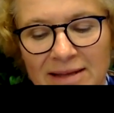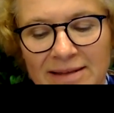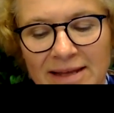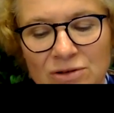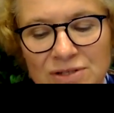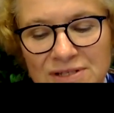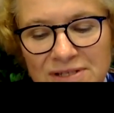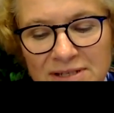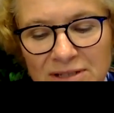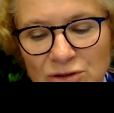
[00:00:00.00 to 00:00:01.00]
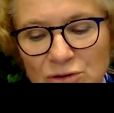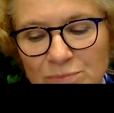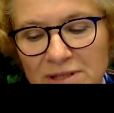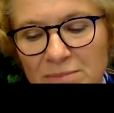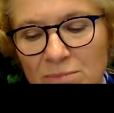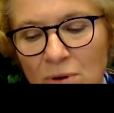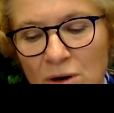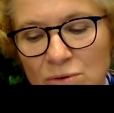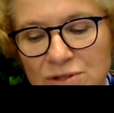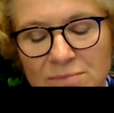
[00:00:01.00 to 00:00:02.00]
they considered to be the
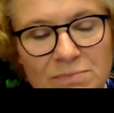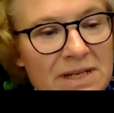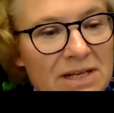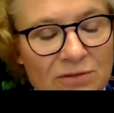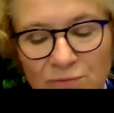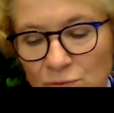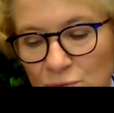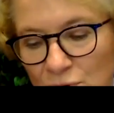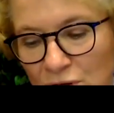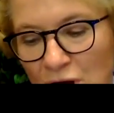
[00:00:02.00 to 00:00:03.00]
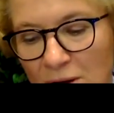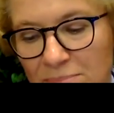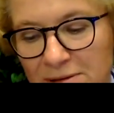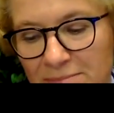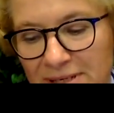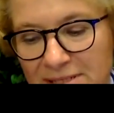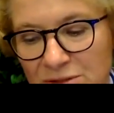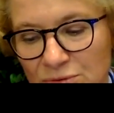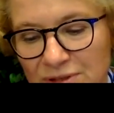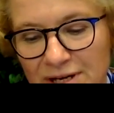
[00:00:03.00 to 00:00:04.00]
most meaningful complements
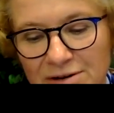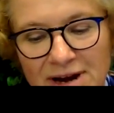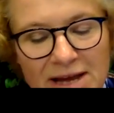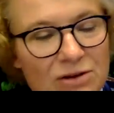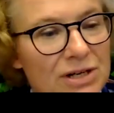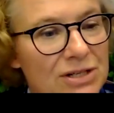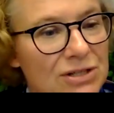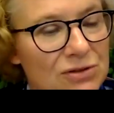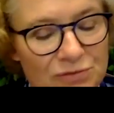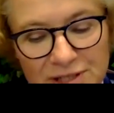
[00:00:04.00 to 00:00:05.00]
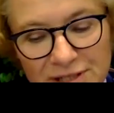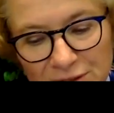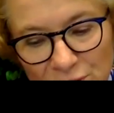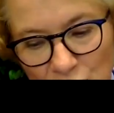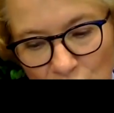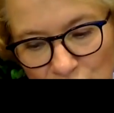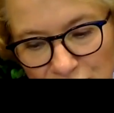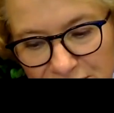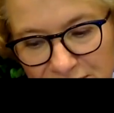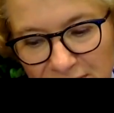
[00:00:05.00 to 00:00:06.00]
to their regular Slovenian
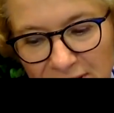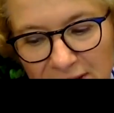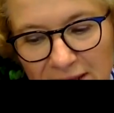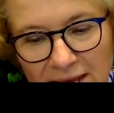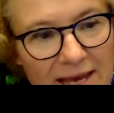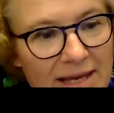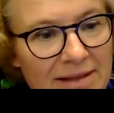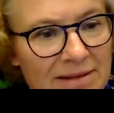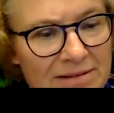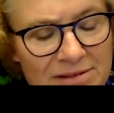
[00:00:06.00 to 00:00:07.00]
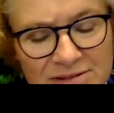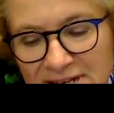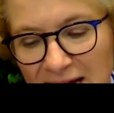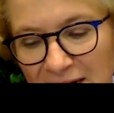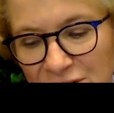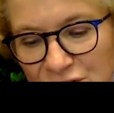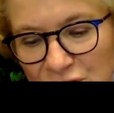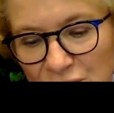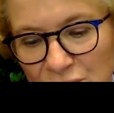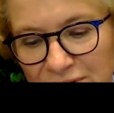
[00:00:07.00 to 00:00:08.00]
course. And the results
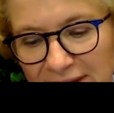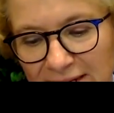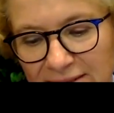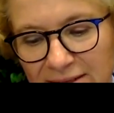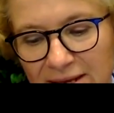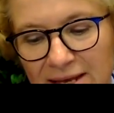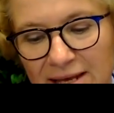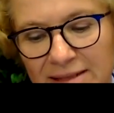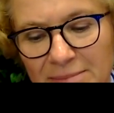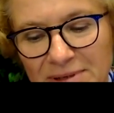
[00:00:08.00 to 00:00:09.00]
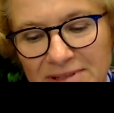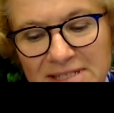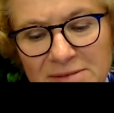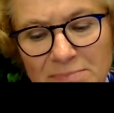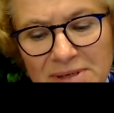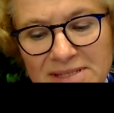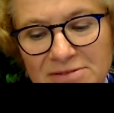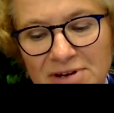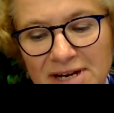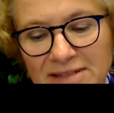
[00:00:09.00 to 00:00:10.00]
show that the participants
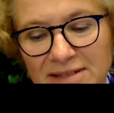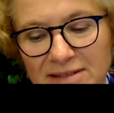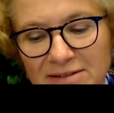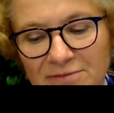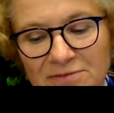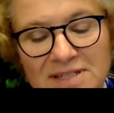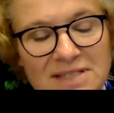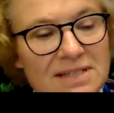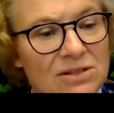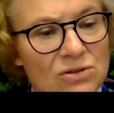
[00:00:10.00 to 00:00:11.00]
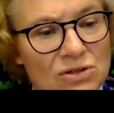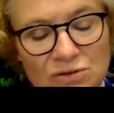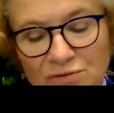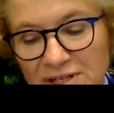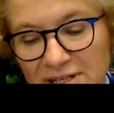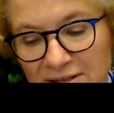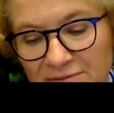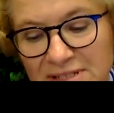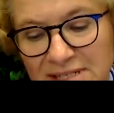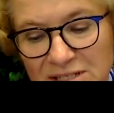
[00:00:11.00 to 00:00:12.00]
rated
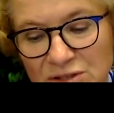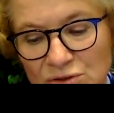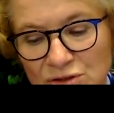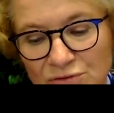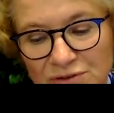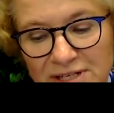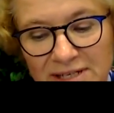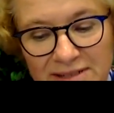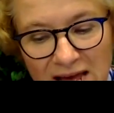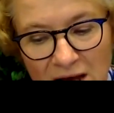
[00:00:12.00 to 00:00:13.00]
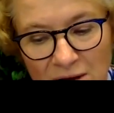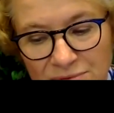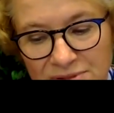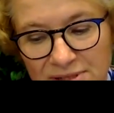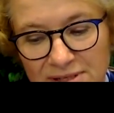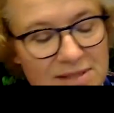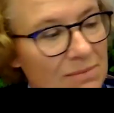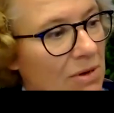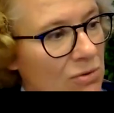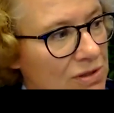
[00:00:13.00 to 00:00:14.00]
visits to Slovenian towns as the
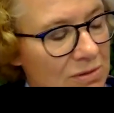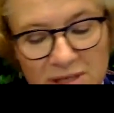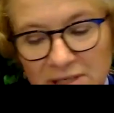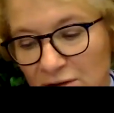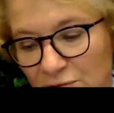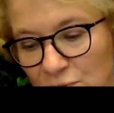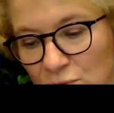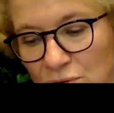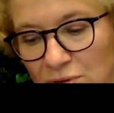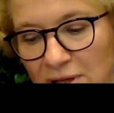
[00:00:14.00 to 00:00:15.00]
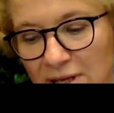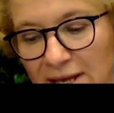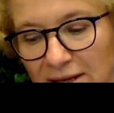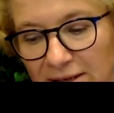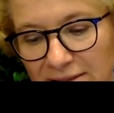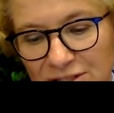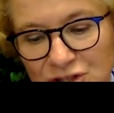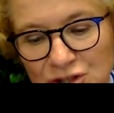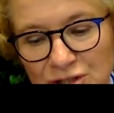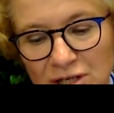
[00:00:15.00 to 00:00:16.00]
most meaningful
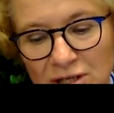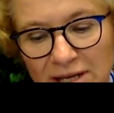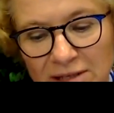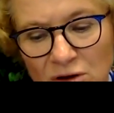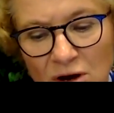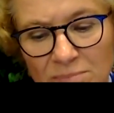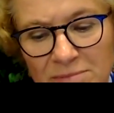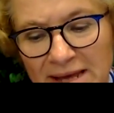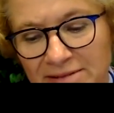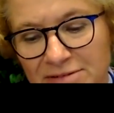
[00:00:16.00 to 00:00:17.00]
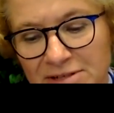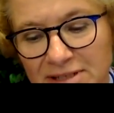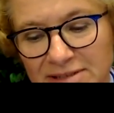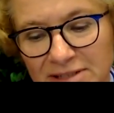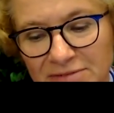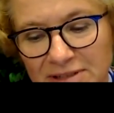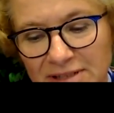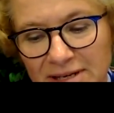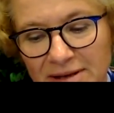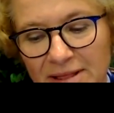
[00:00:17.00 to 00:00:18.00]
additional and complementary
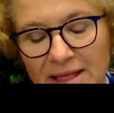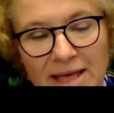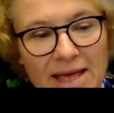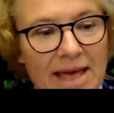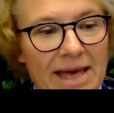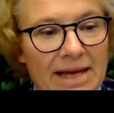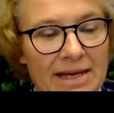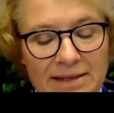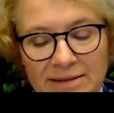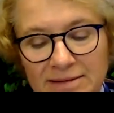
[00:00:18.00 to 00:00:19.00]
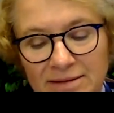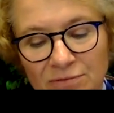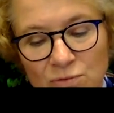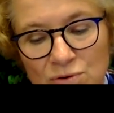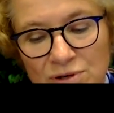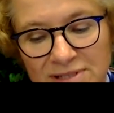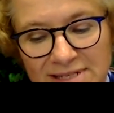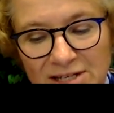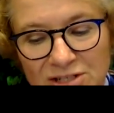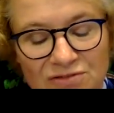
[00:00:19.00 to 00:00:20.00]
activity. And 4
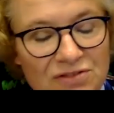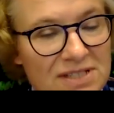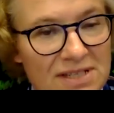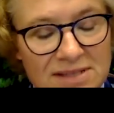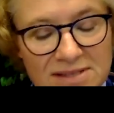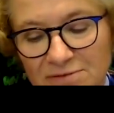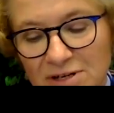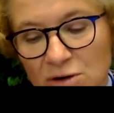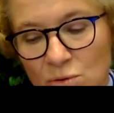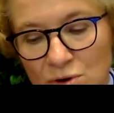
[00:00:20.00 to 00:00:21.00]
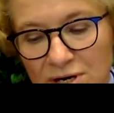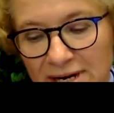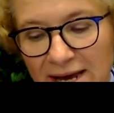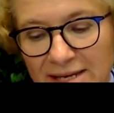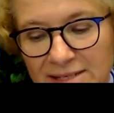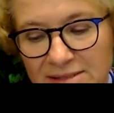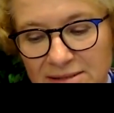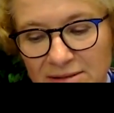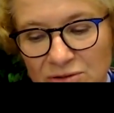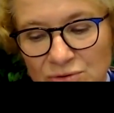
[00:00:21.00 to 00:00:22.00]
such visits were organized
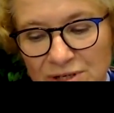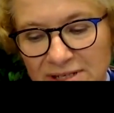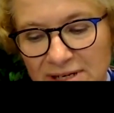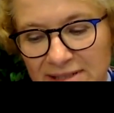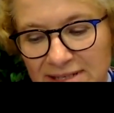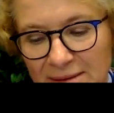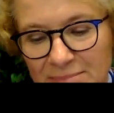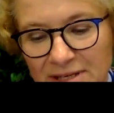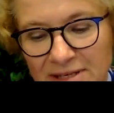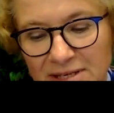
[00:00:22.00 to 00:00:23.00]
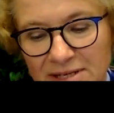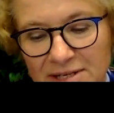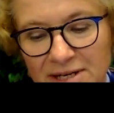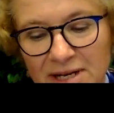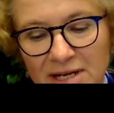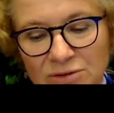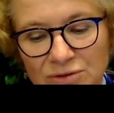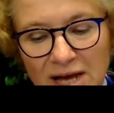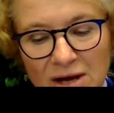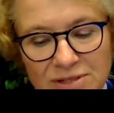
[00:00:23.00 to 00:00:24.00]
during the academic year
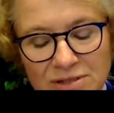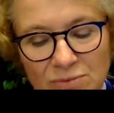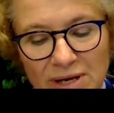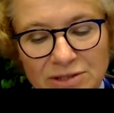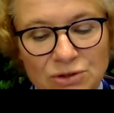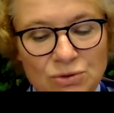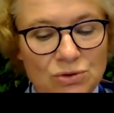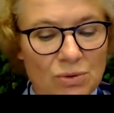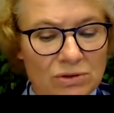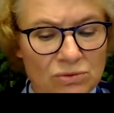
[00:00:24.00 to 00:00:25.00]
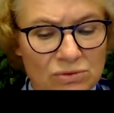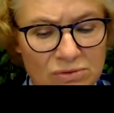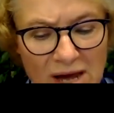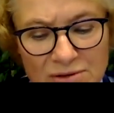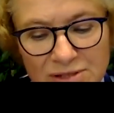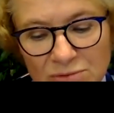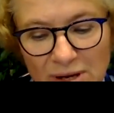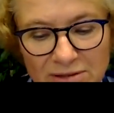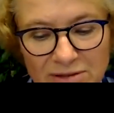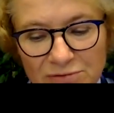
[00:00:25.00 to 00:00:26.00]

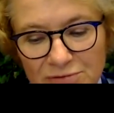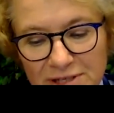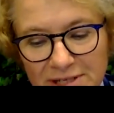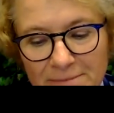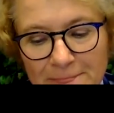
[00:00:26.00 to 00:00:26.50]
2022-2023.